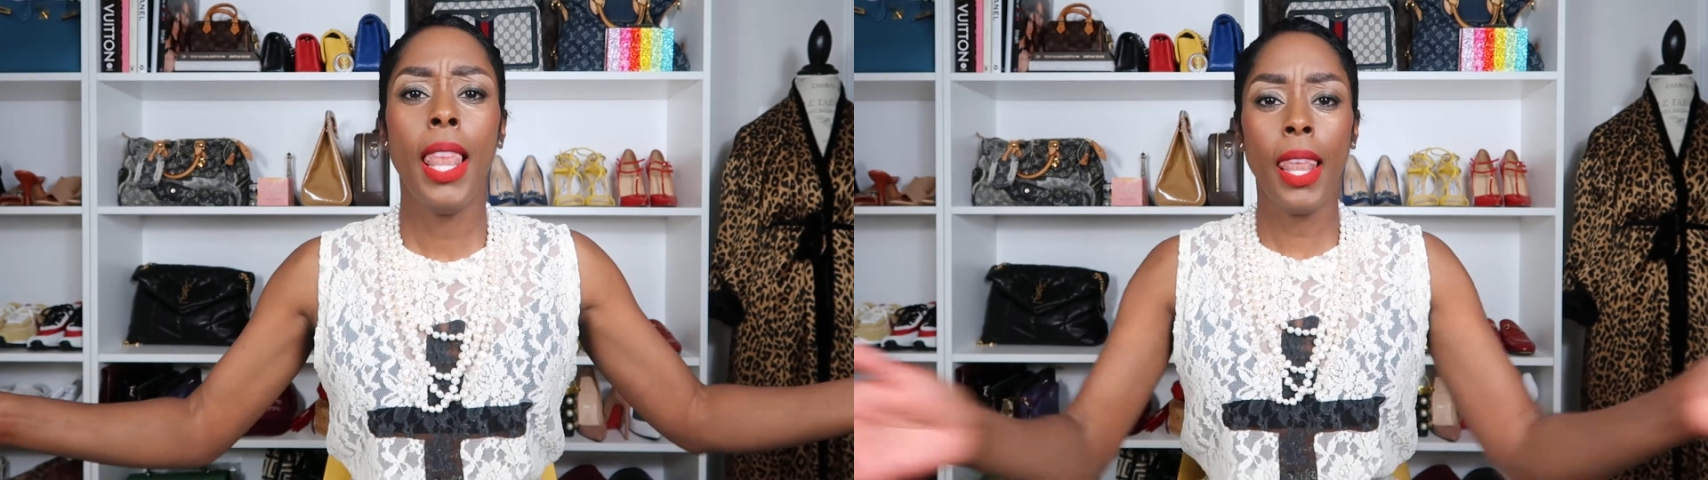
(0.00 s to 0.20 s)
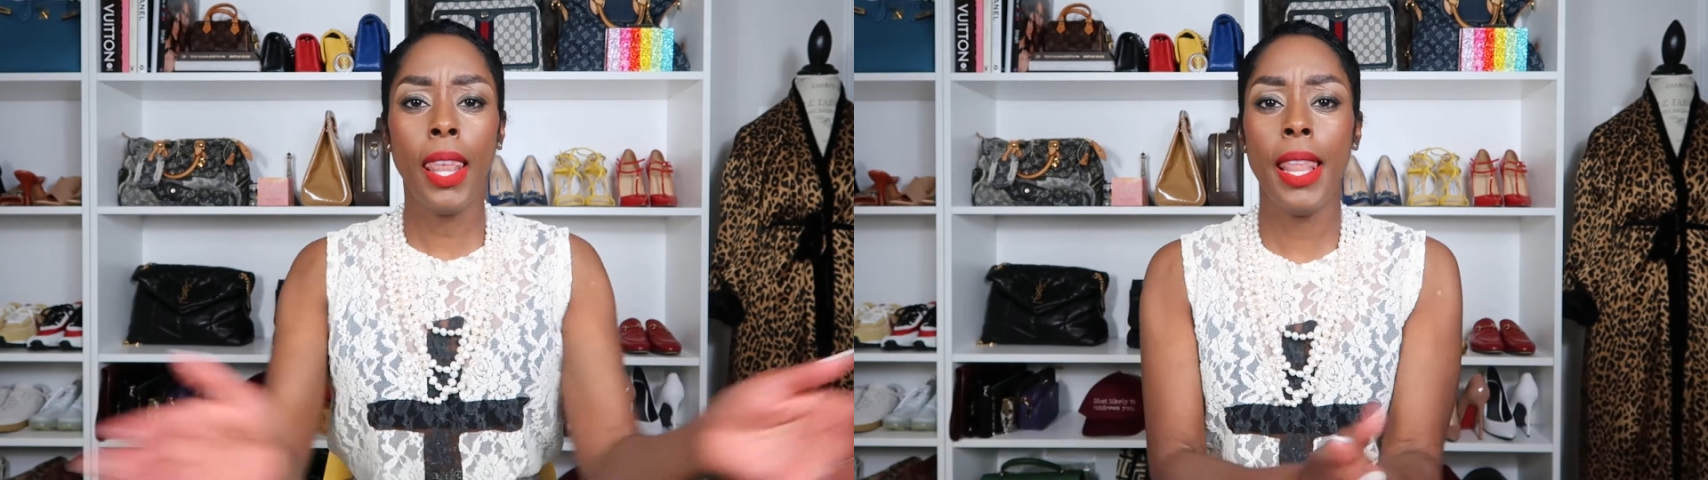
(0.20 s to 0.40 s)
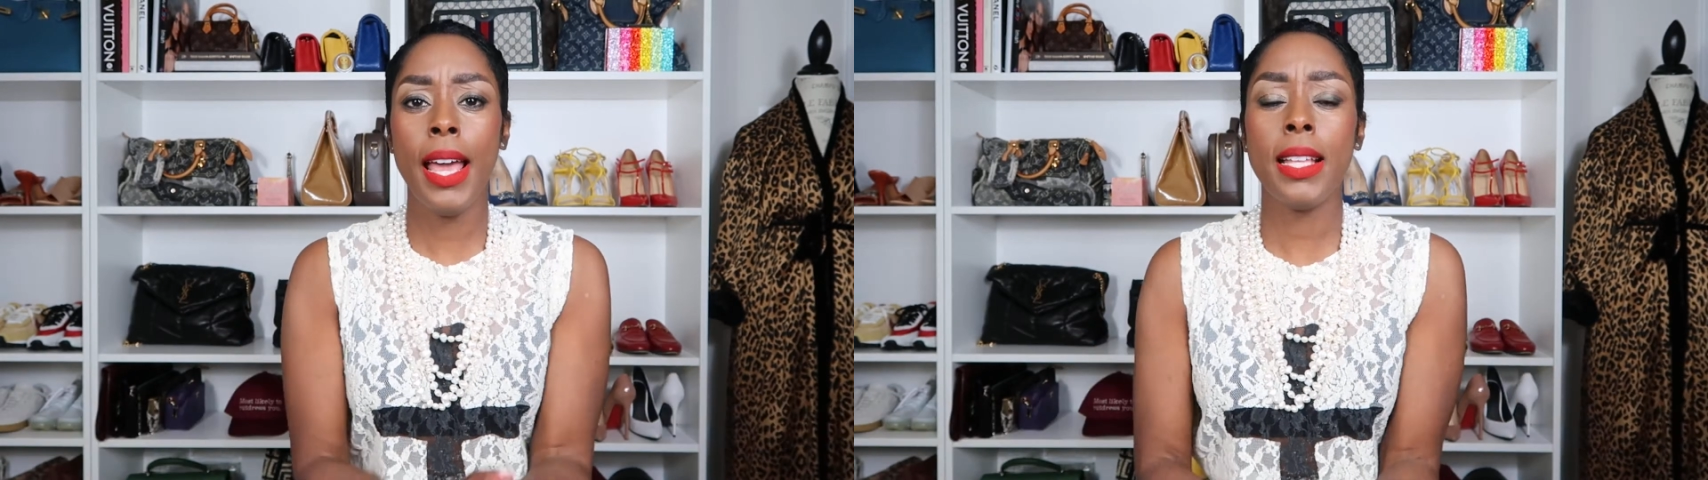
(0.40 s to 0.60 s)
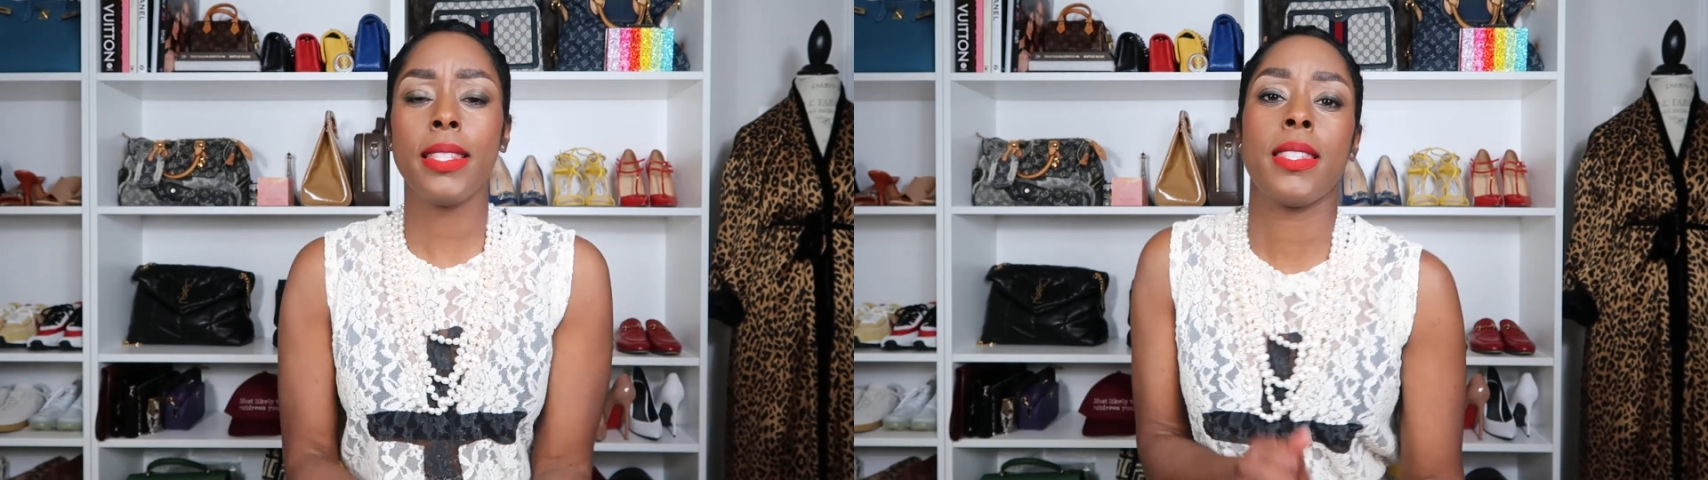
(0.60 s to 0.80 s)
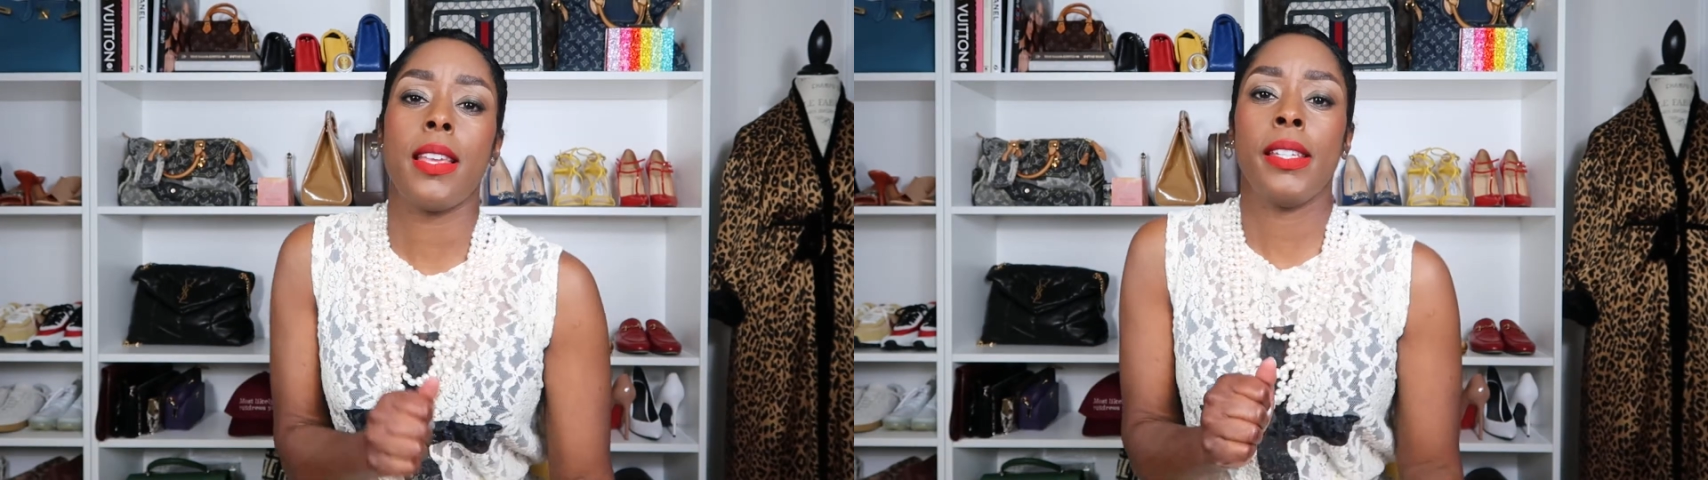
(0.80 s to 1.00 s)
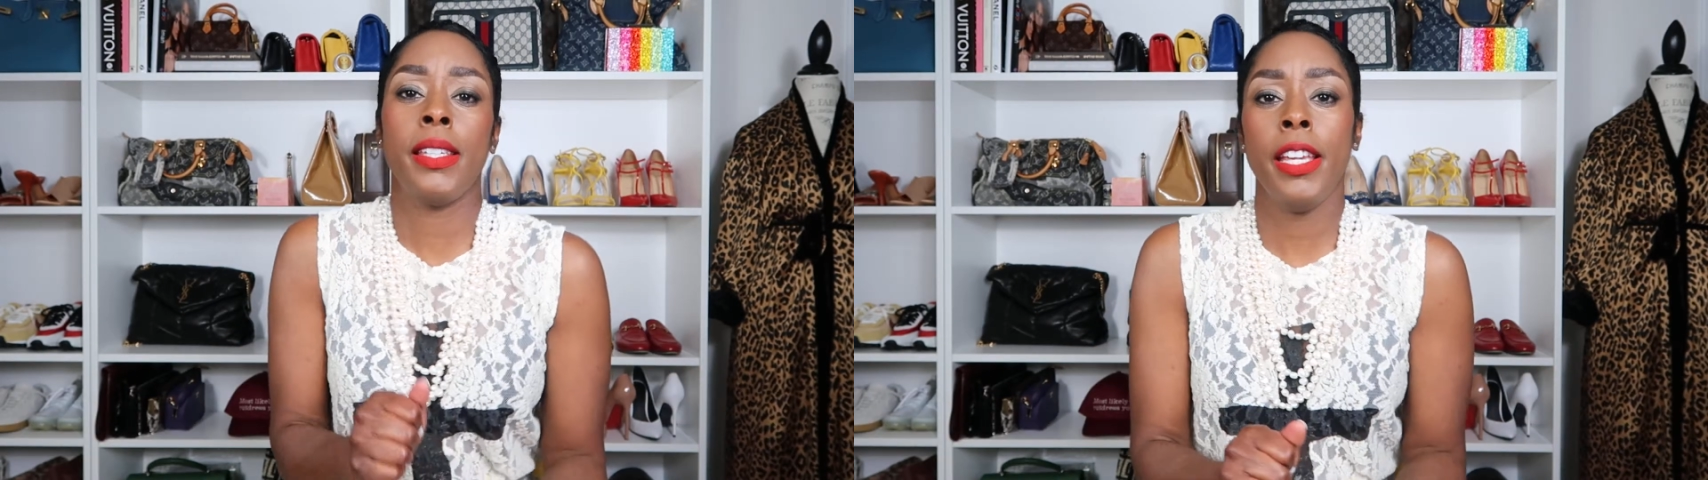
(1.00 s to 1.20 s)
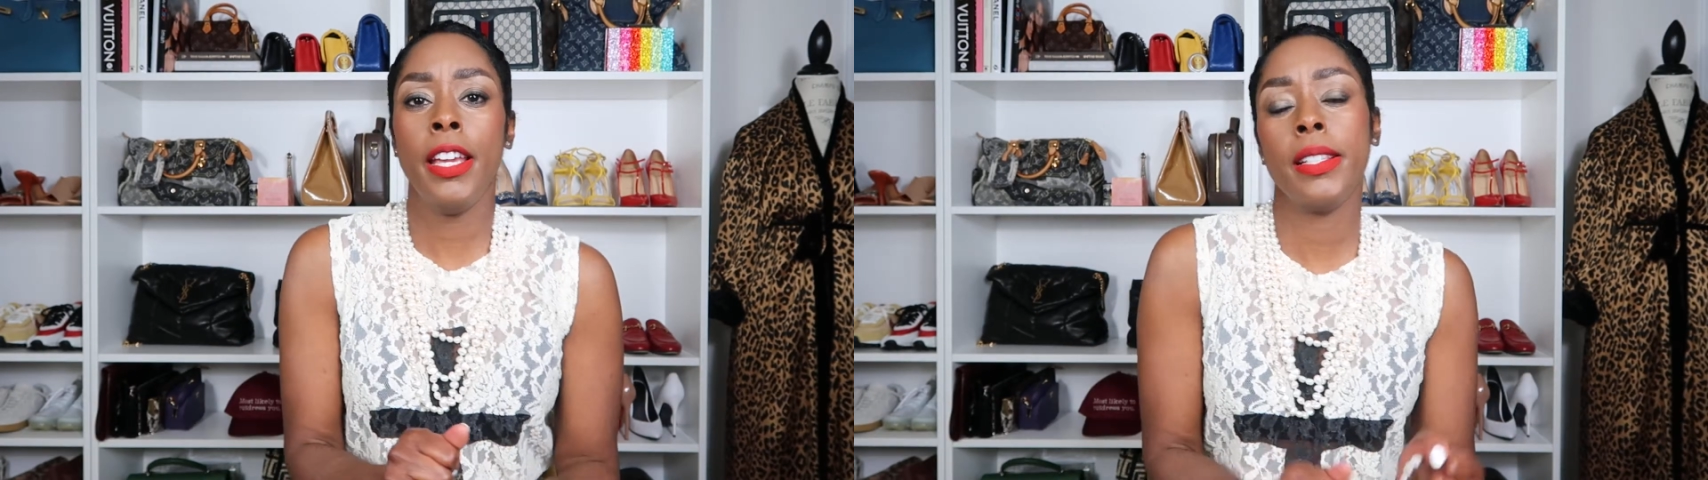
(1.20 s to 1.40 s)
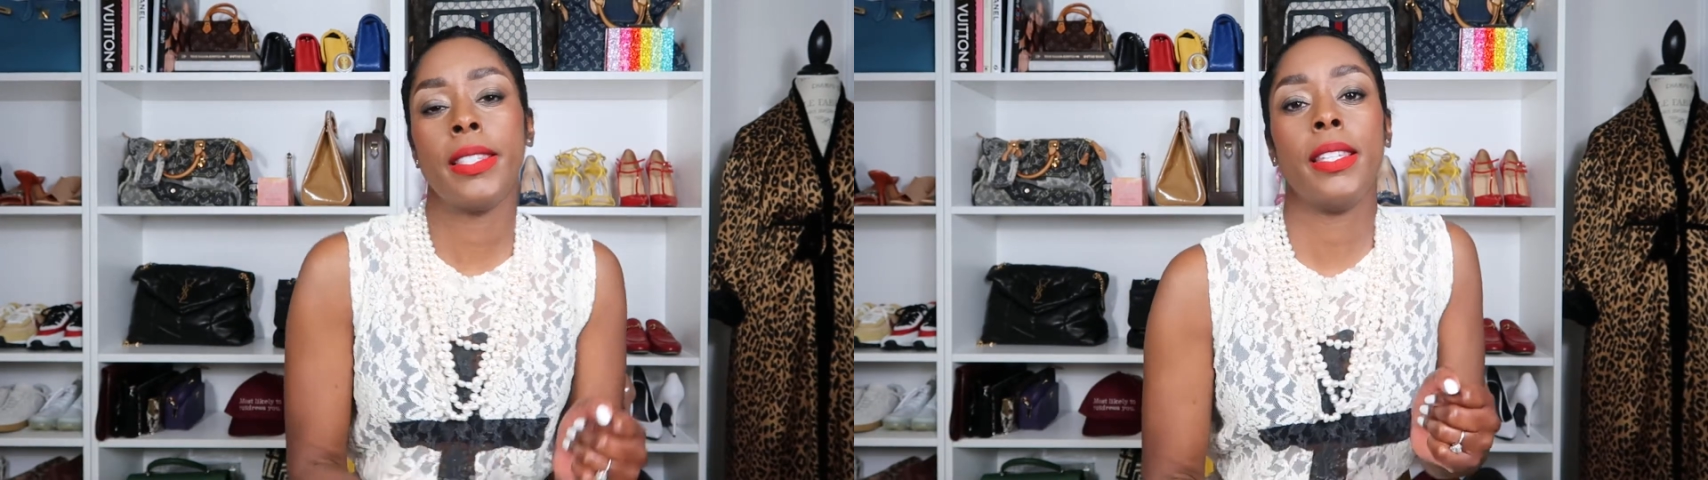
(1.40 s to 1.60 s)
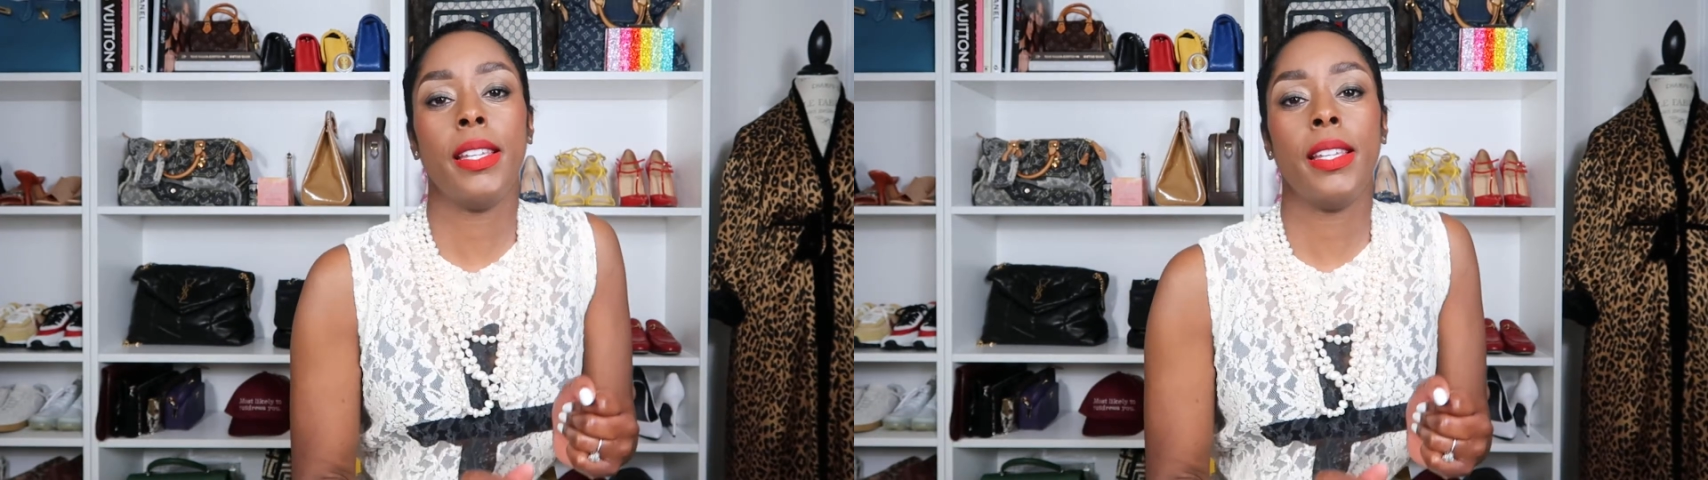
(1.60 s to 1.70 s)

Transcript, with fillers: let's get